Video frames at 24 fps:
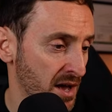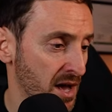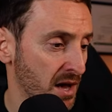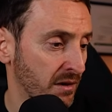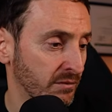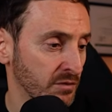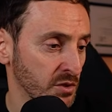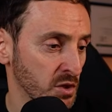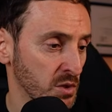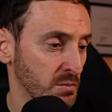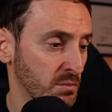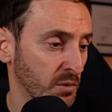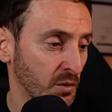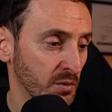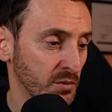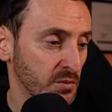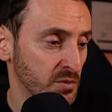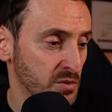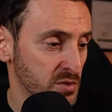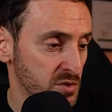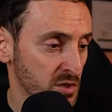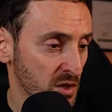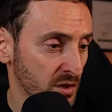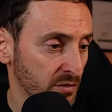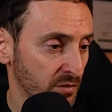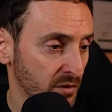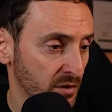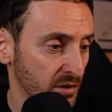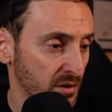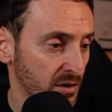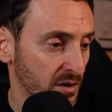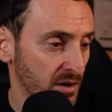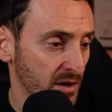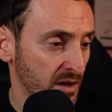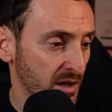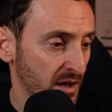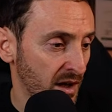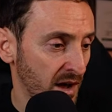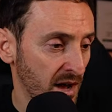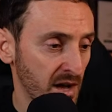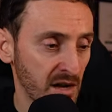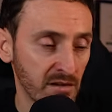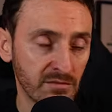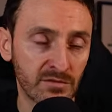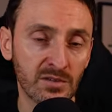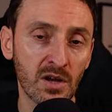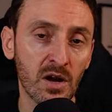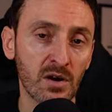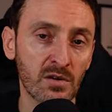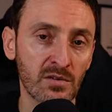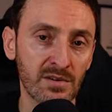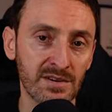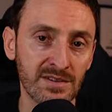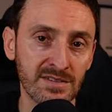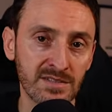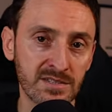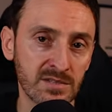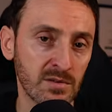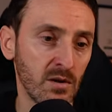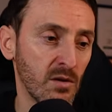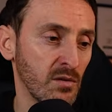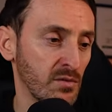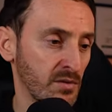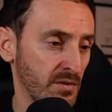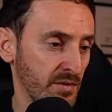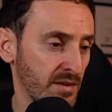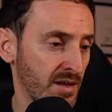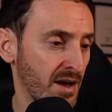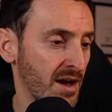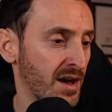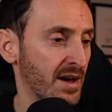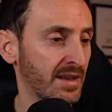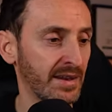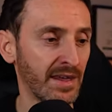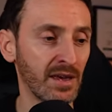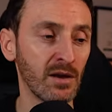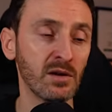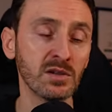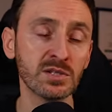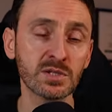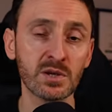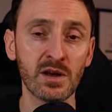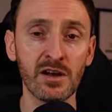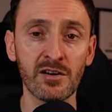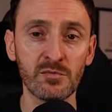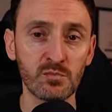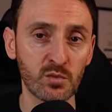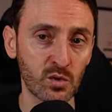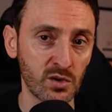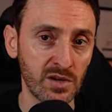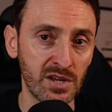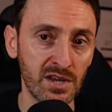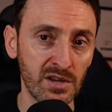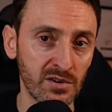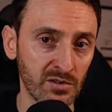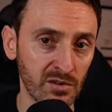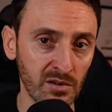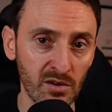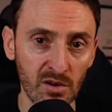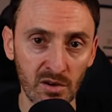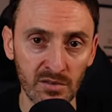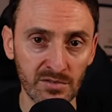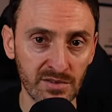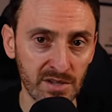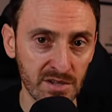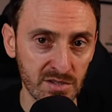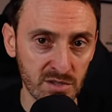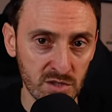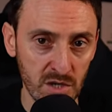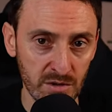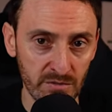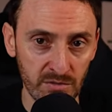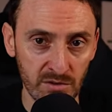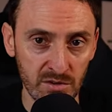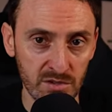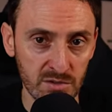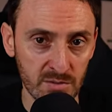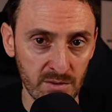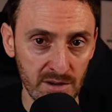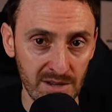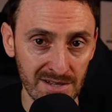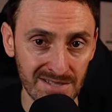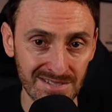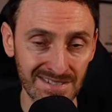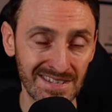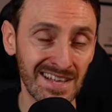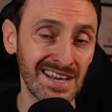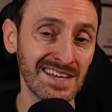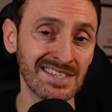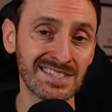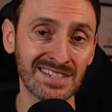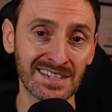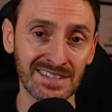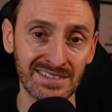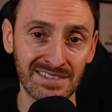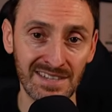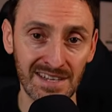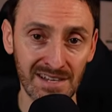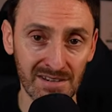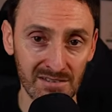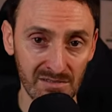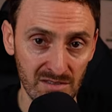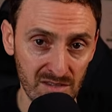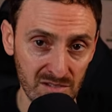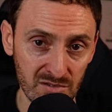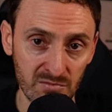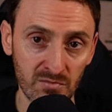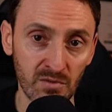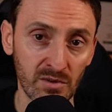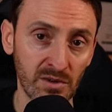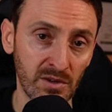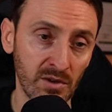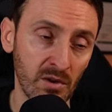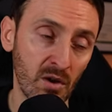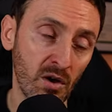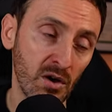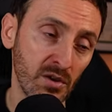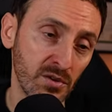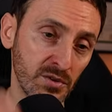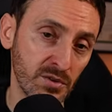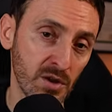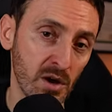have a Ubuntu server, I have Docker installed on that, and I also have Portainer on that server as well. So that is a container that's running on